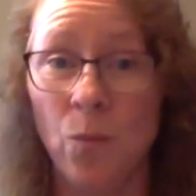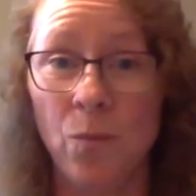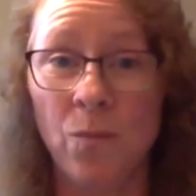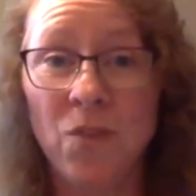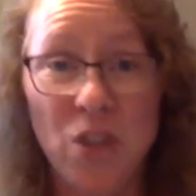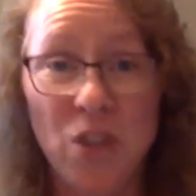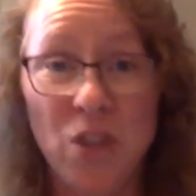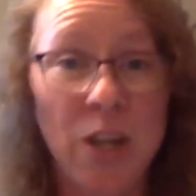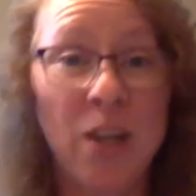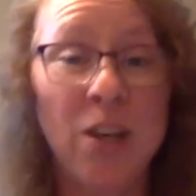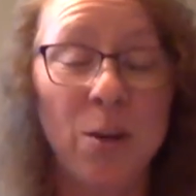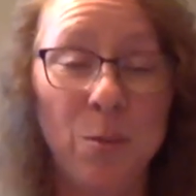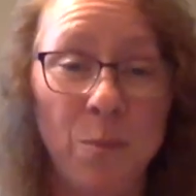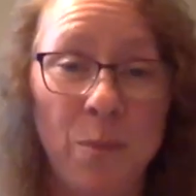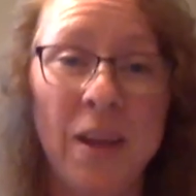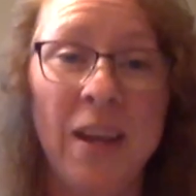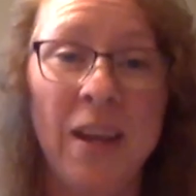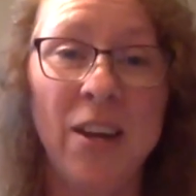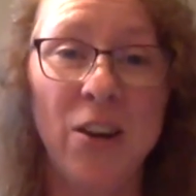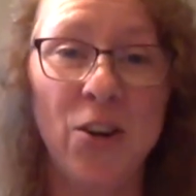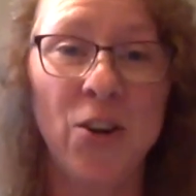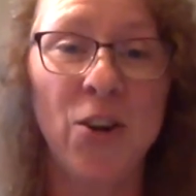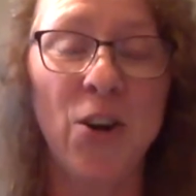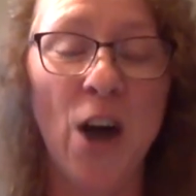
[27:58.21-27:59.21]
she could be
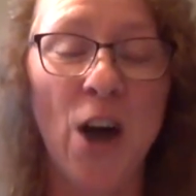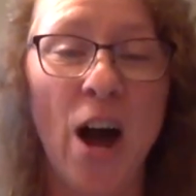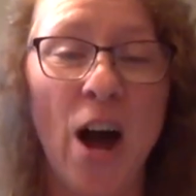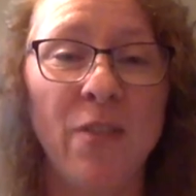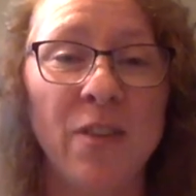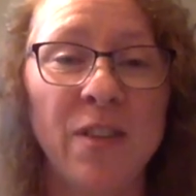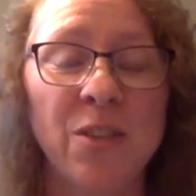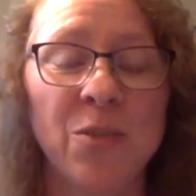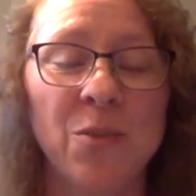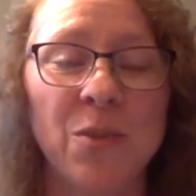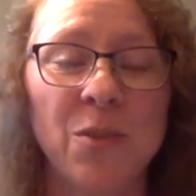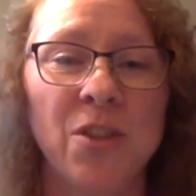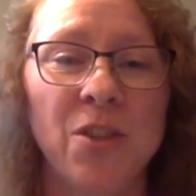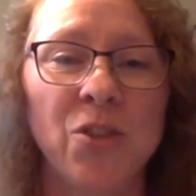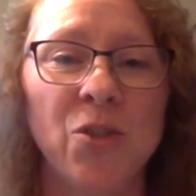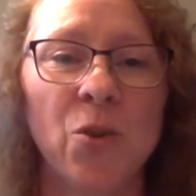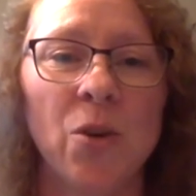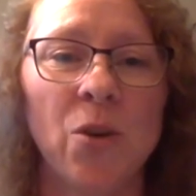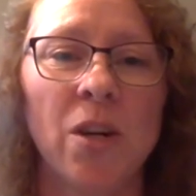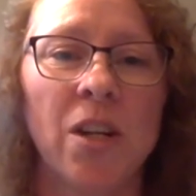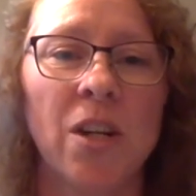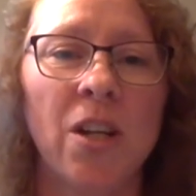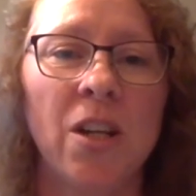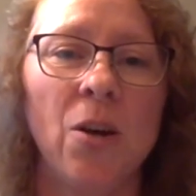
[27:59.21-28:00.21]
in her office with the
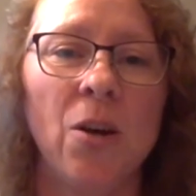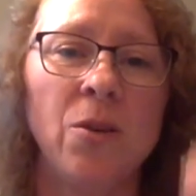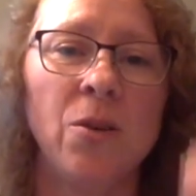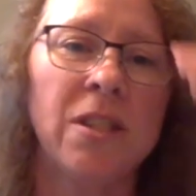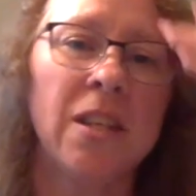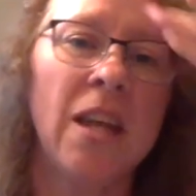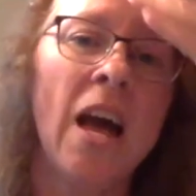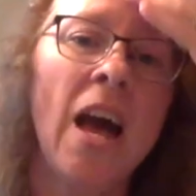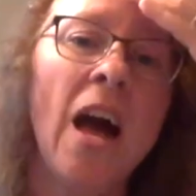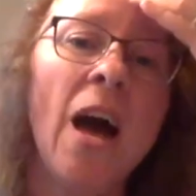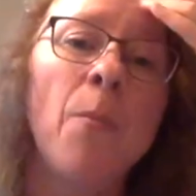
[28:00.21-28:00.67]
door closed,